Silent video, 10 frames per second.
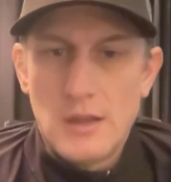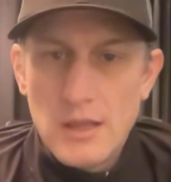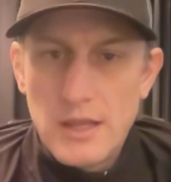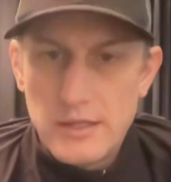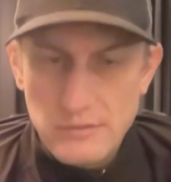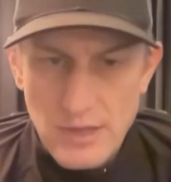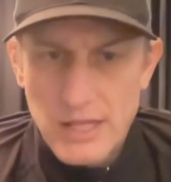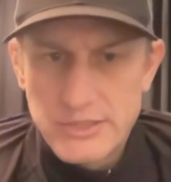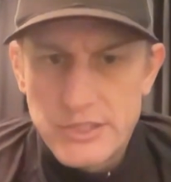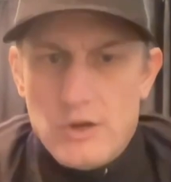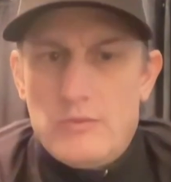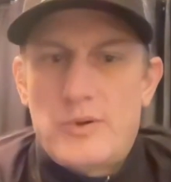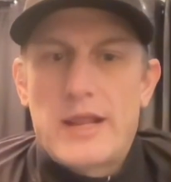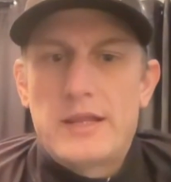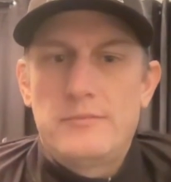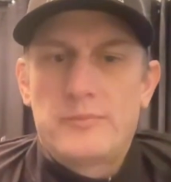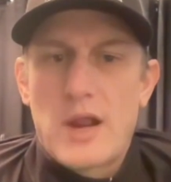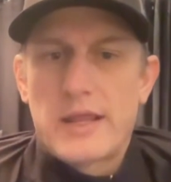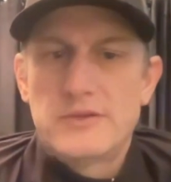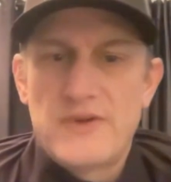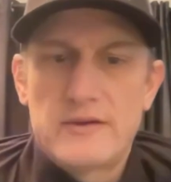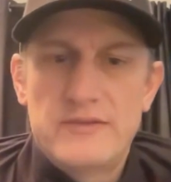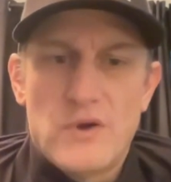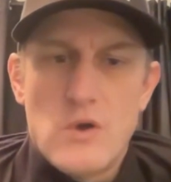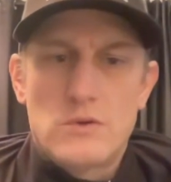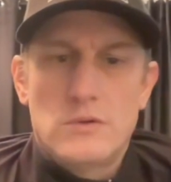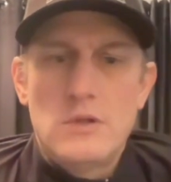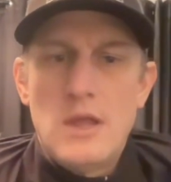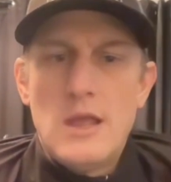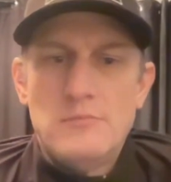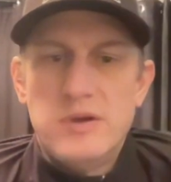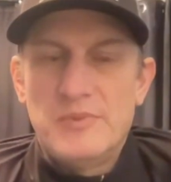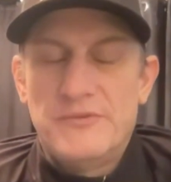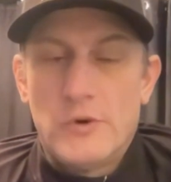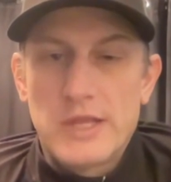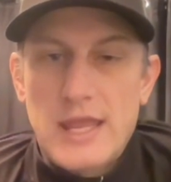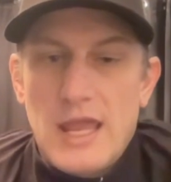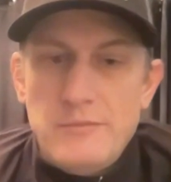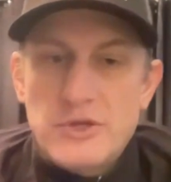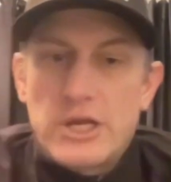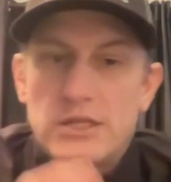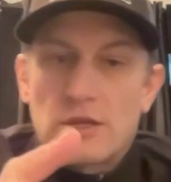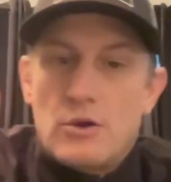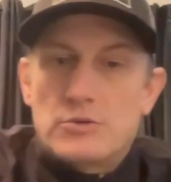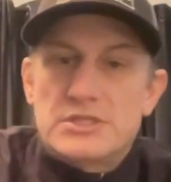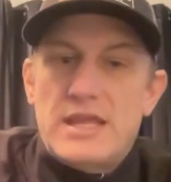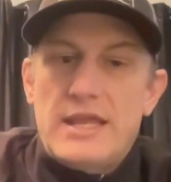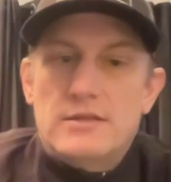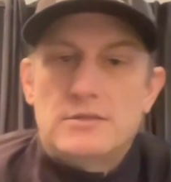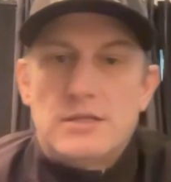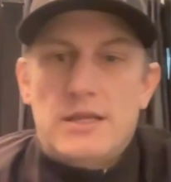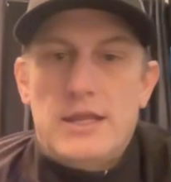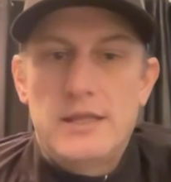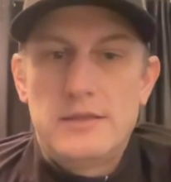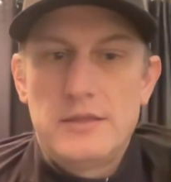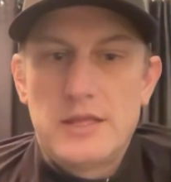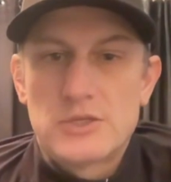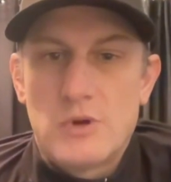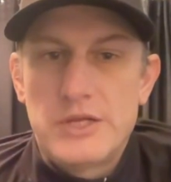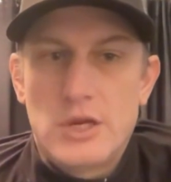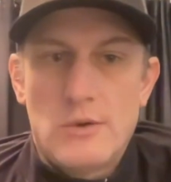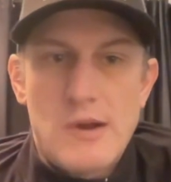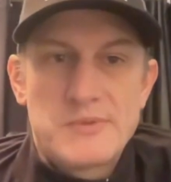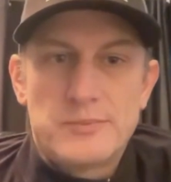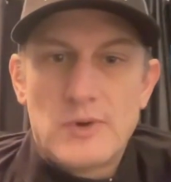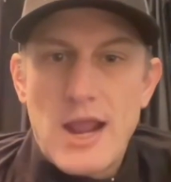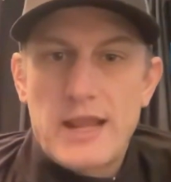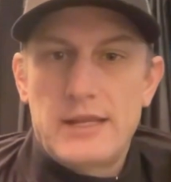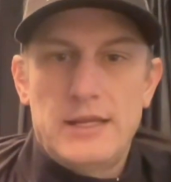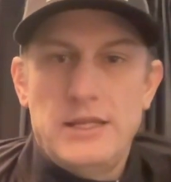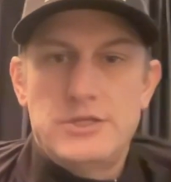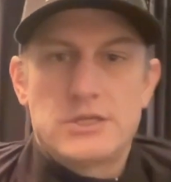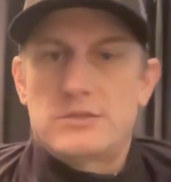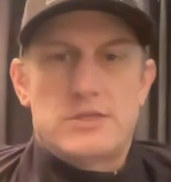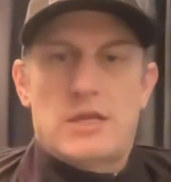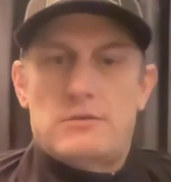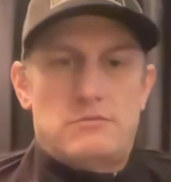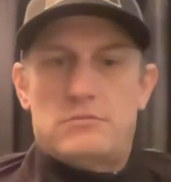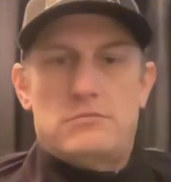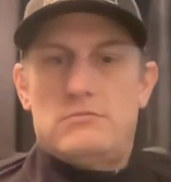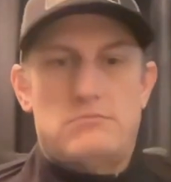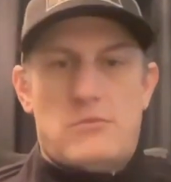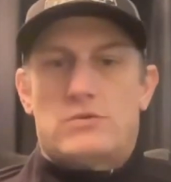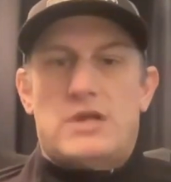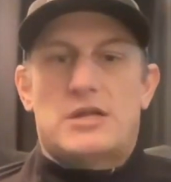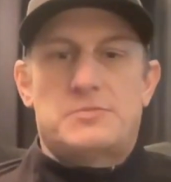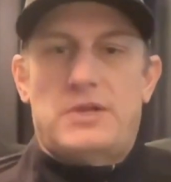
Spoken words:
And as you know, Brian's very vocal. But before the game, you shake the coach's hands. And this one, you go up to Brian, and he just is like, "Don't touch me.